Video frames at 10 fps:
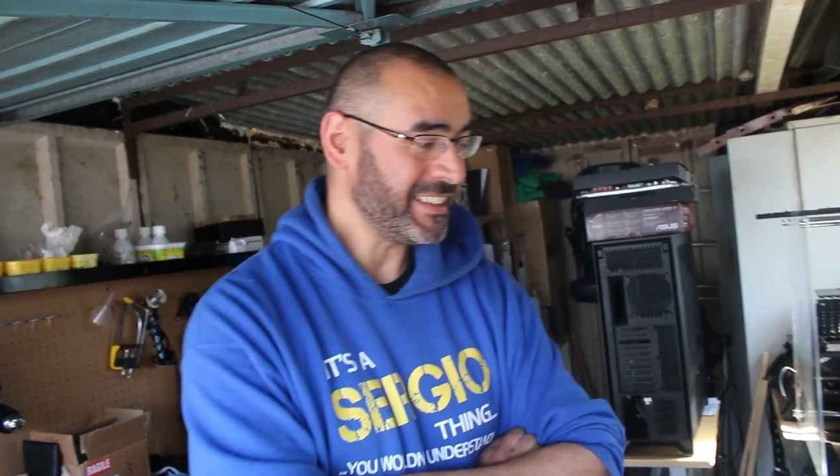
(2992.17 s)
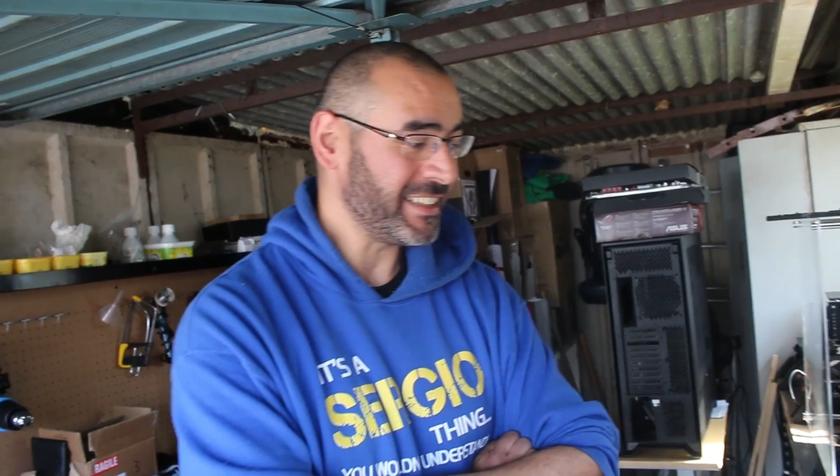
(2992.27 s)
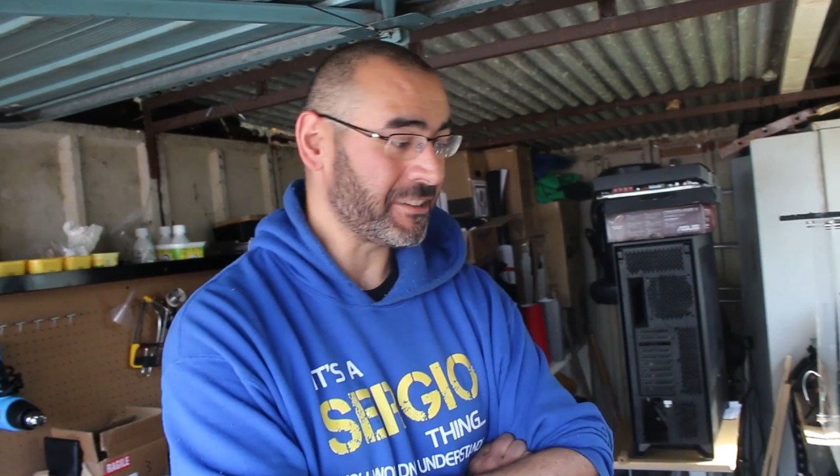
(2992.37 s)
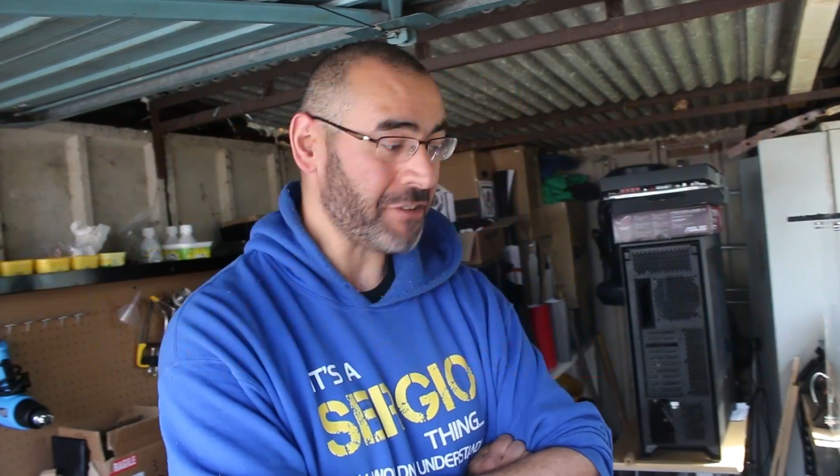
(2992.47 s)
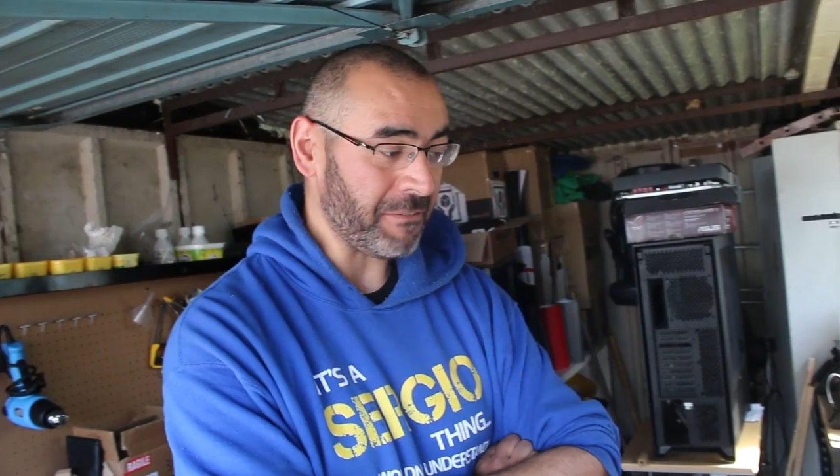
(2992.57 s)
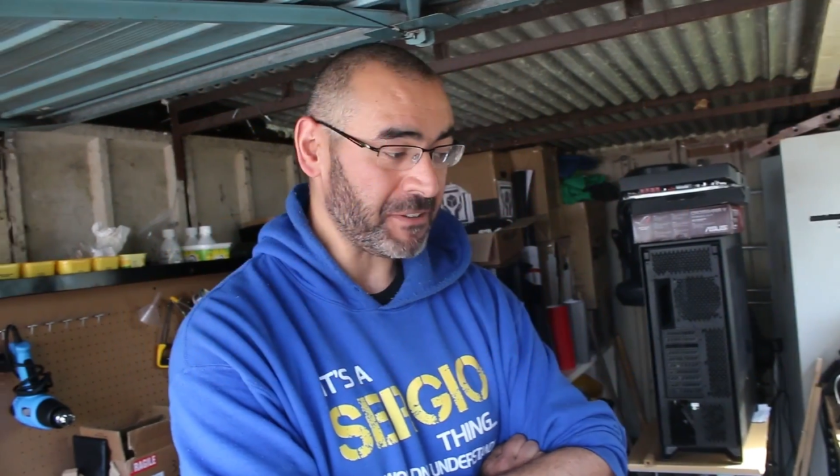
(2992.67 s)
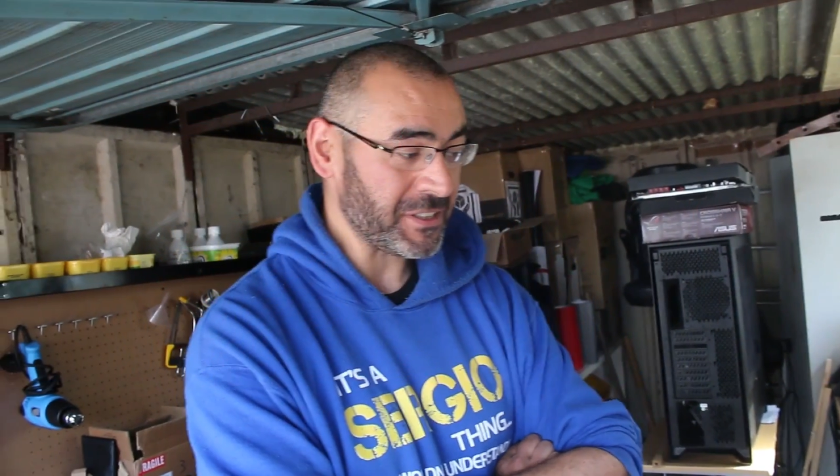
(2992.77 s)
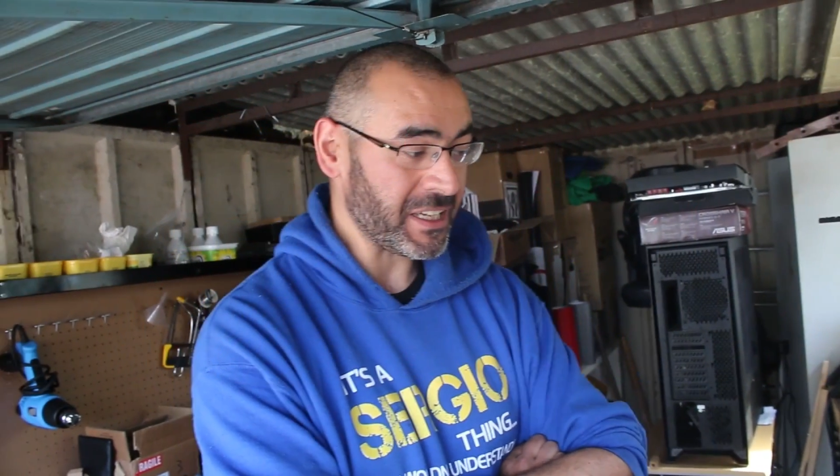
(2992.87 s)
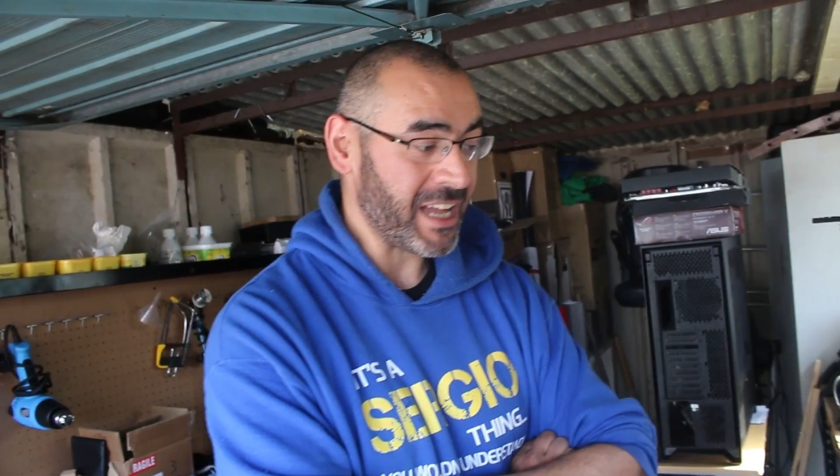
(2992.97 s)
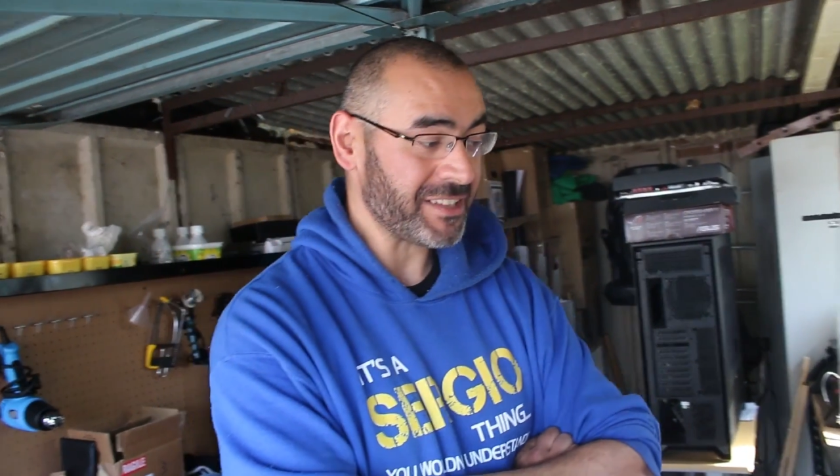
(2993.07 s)
The graphics
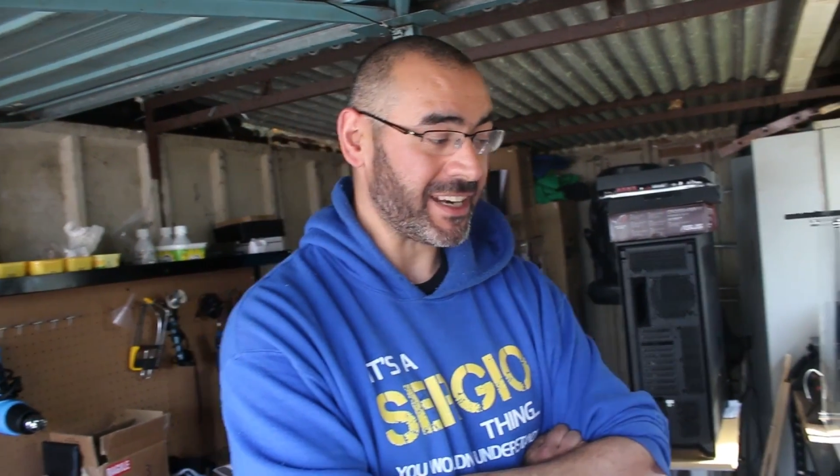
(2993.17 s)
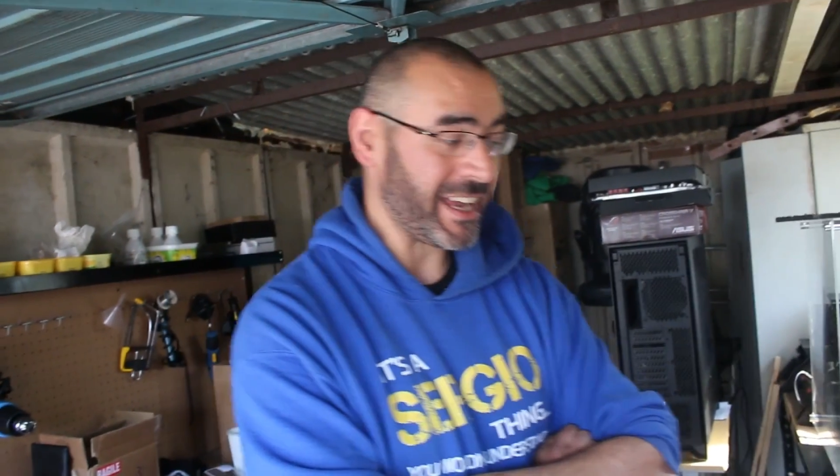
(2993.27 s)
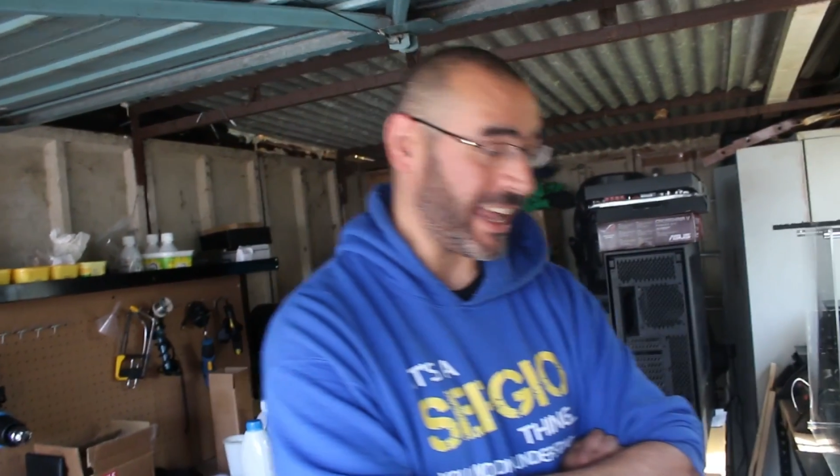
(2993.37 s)
cards are